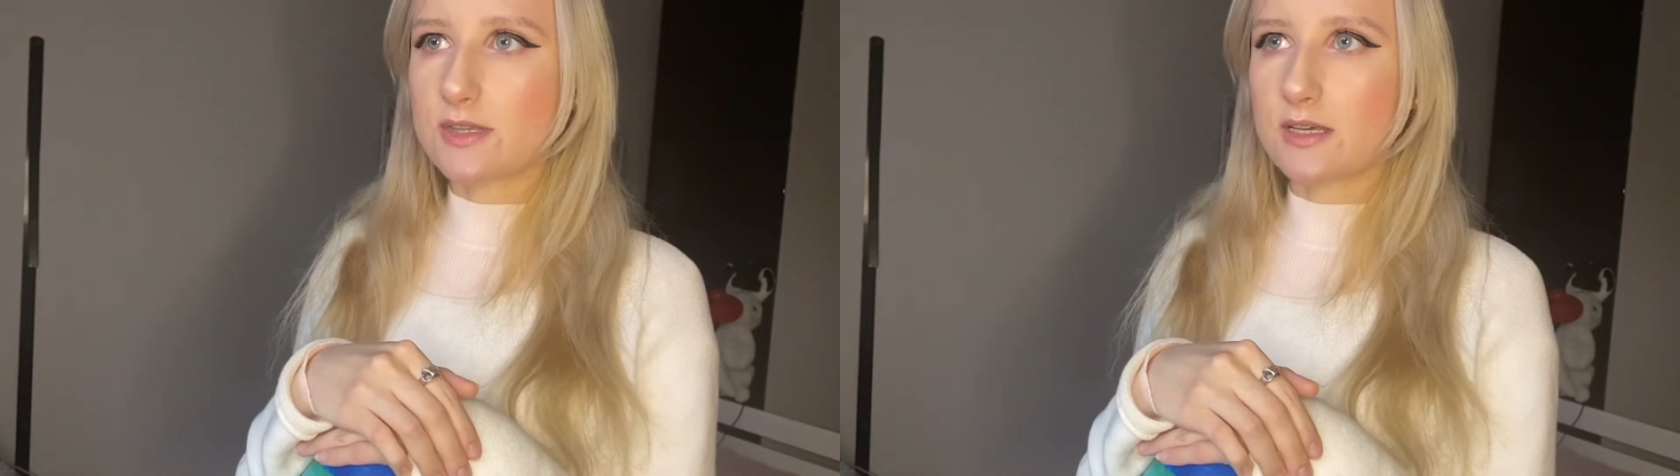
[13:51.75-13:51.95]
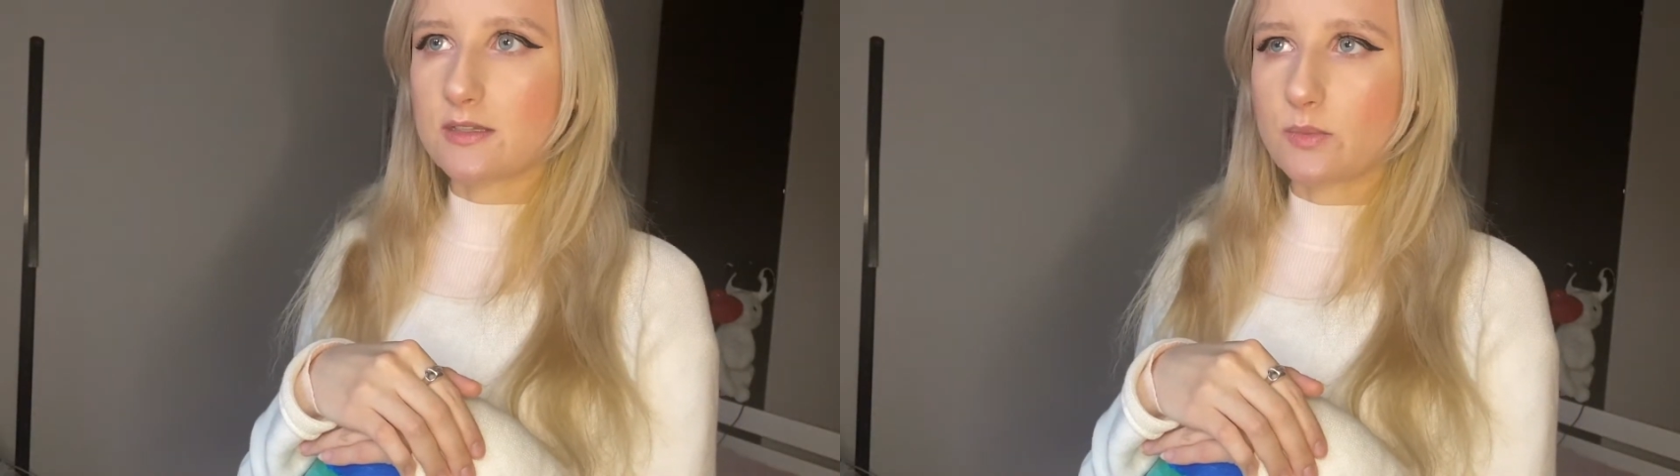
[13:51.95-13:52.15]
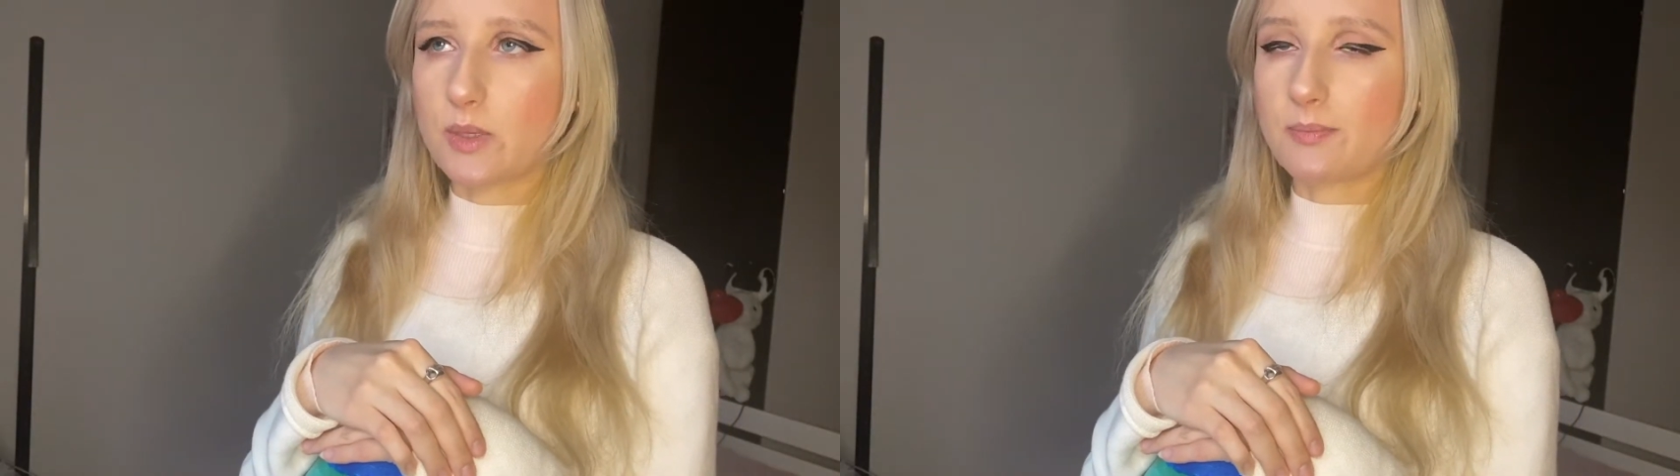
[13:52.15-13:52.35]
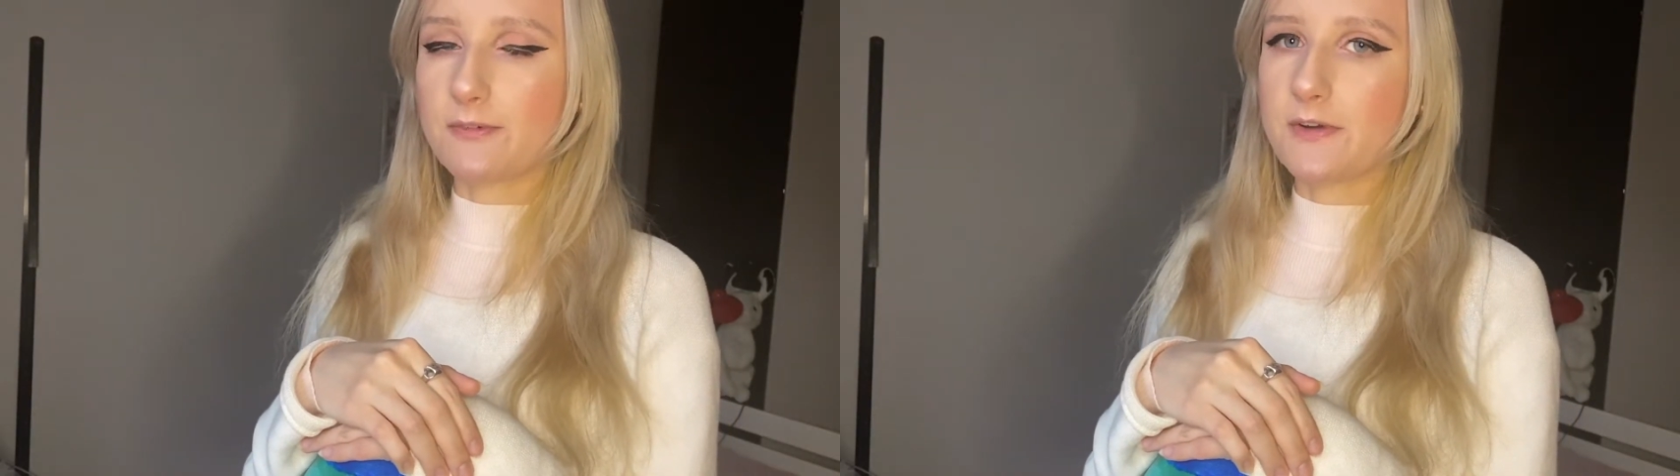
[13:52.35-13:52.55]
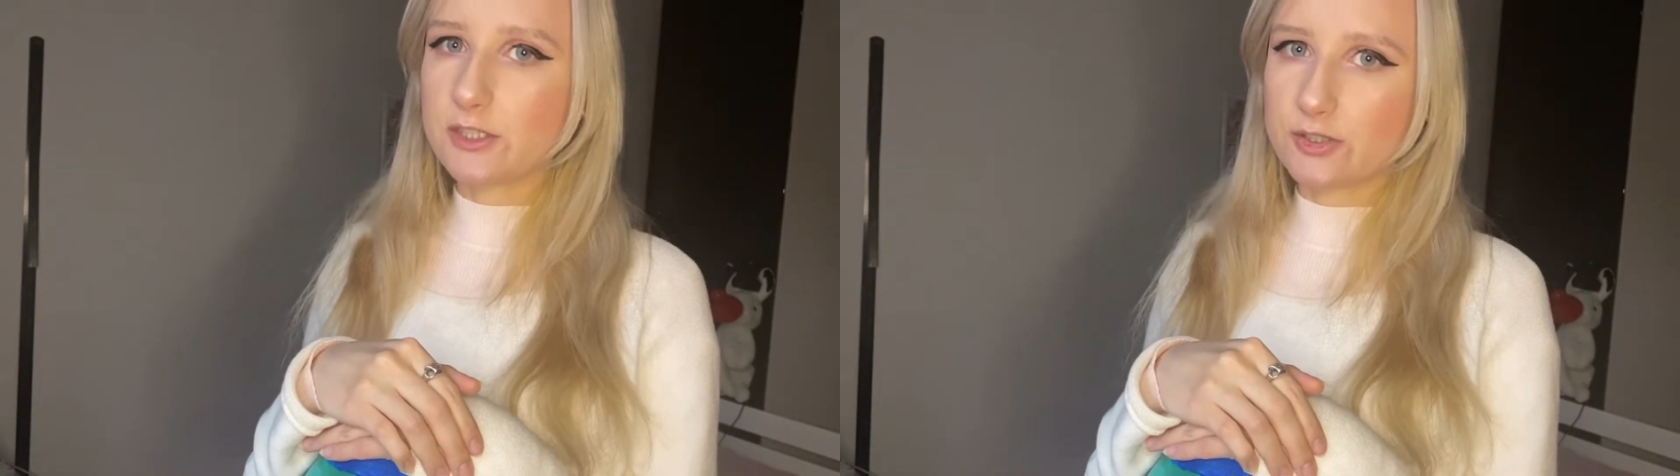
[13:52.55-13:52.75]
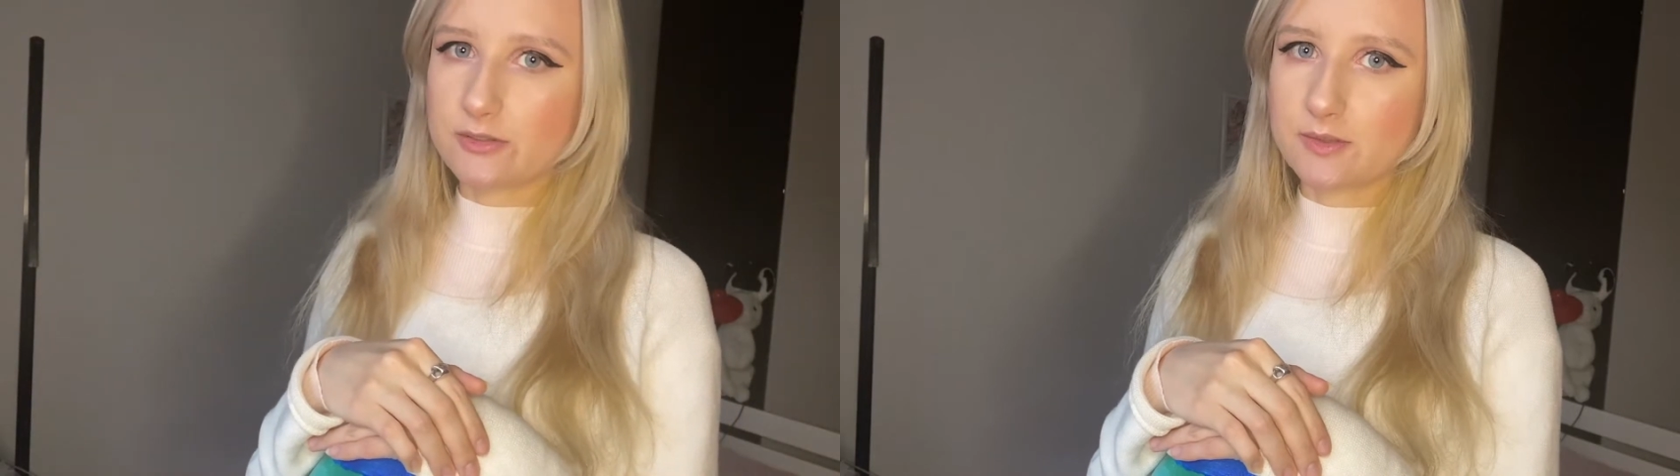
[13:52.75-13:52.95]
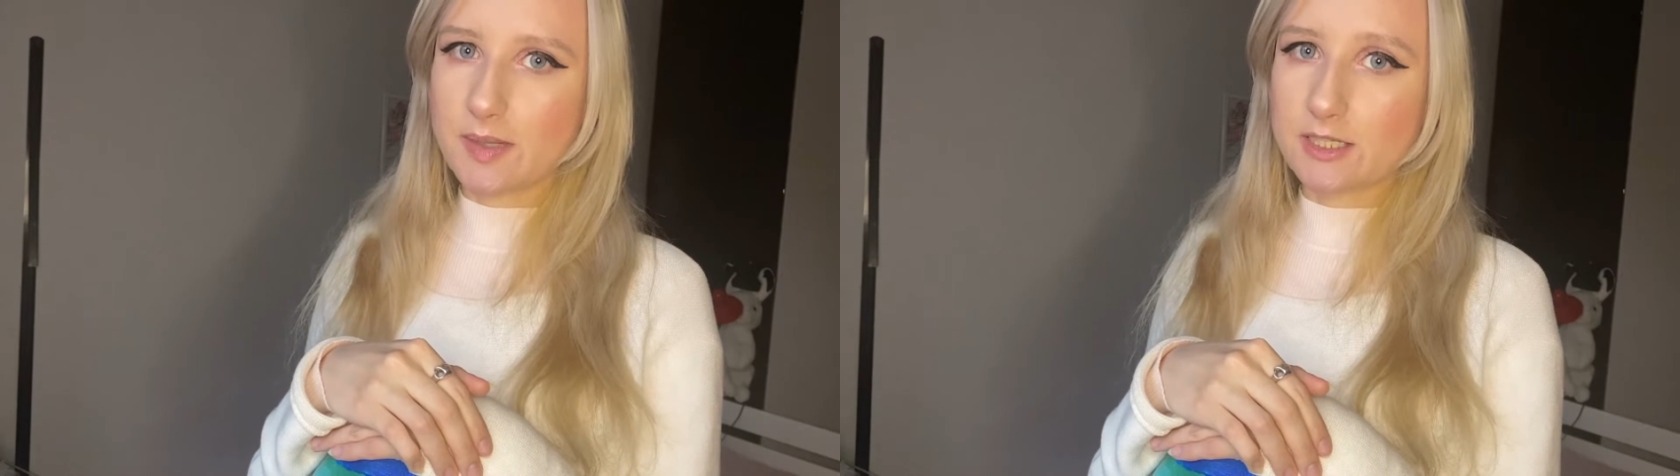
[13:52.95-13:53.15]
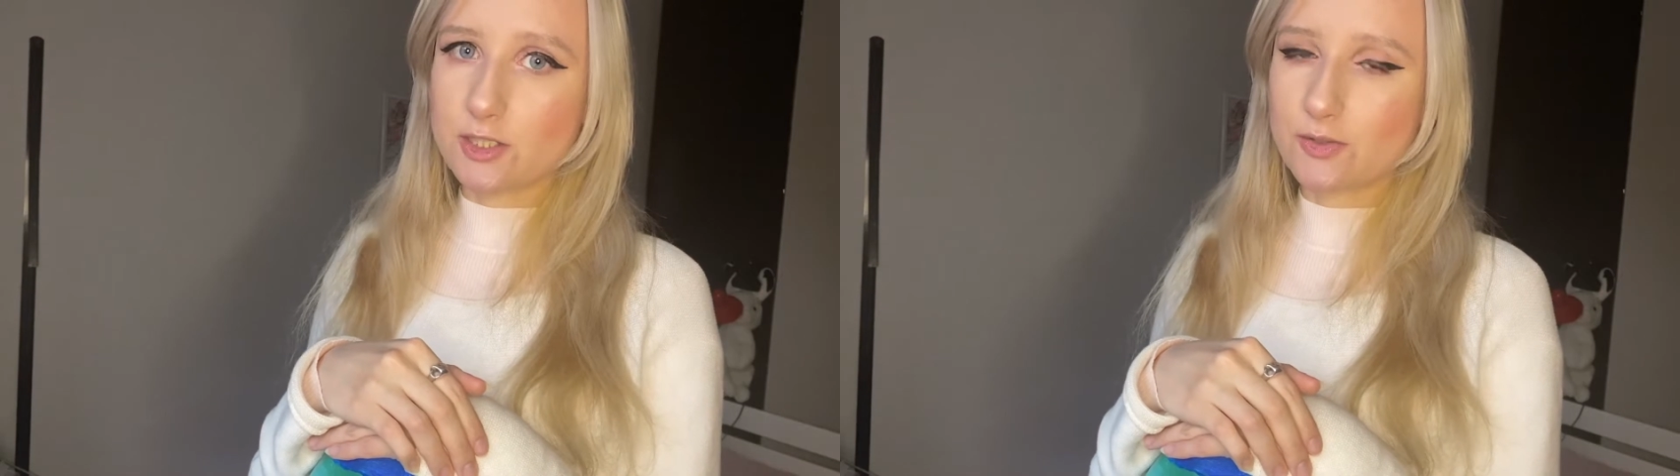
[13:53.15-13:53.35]
thing to be a professional
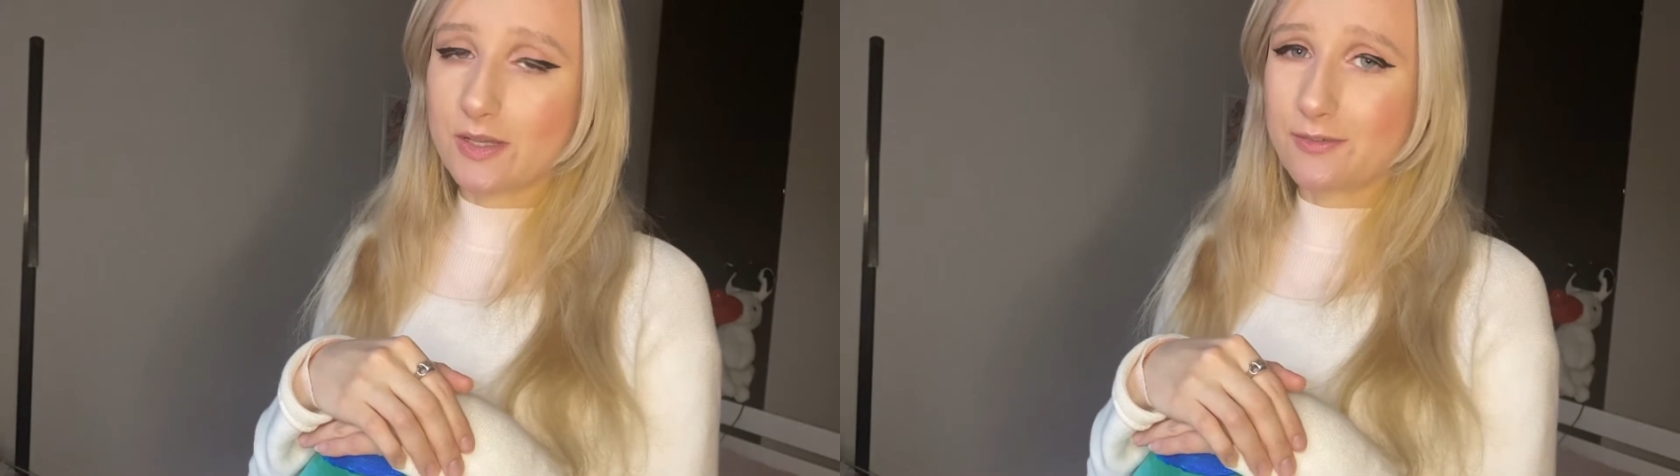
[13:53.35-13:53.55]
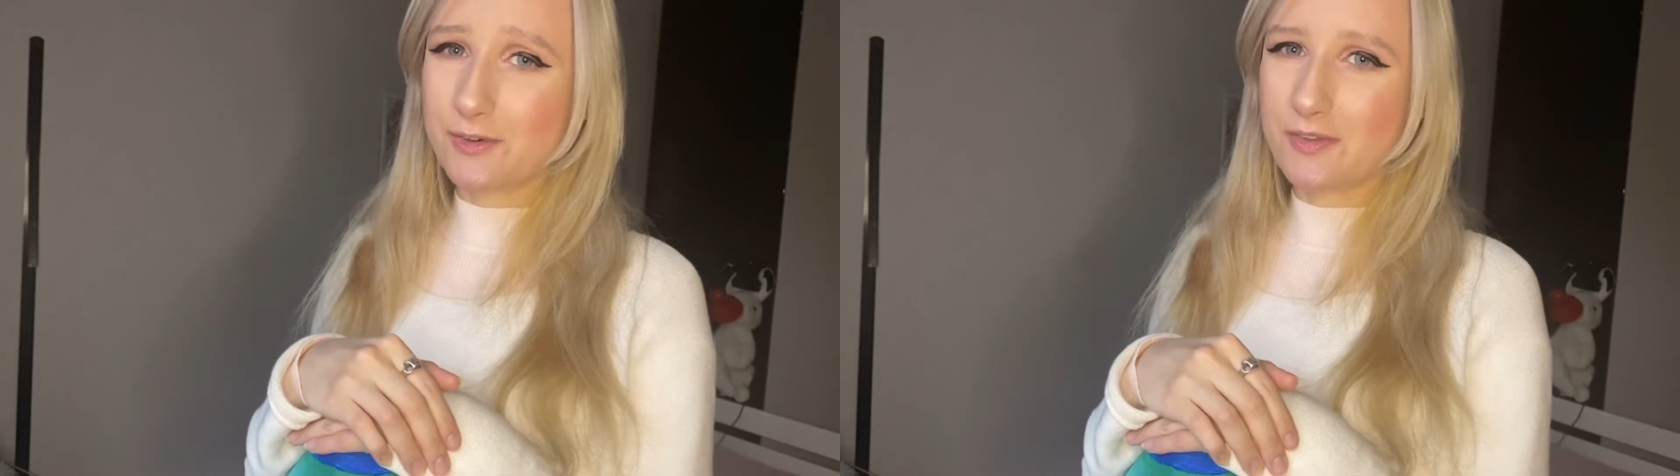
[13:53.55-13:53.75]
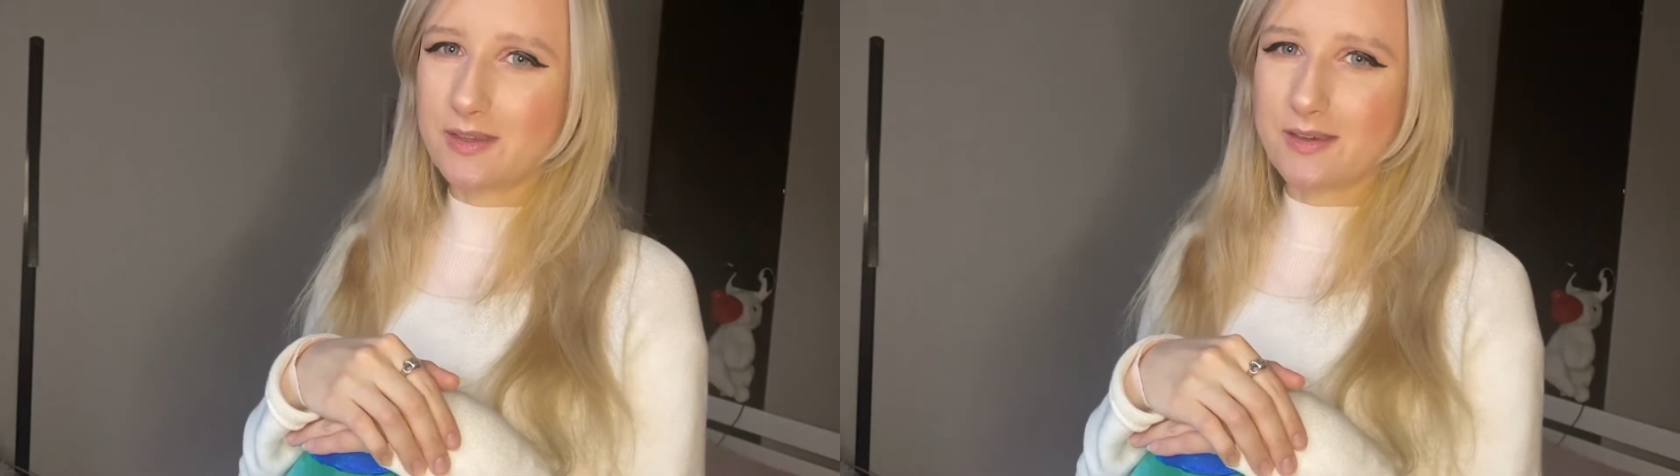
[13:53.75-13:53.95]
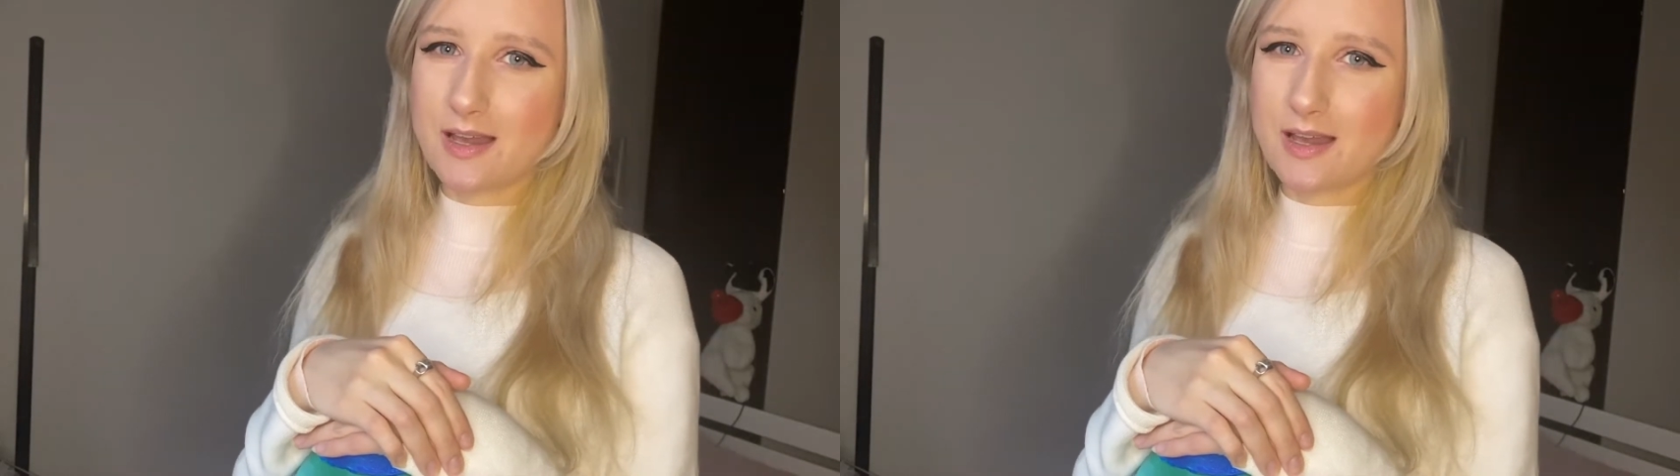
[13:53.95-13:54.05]
and doing everything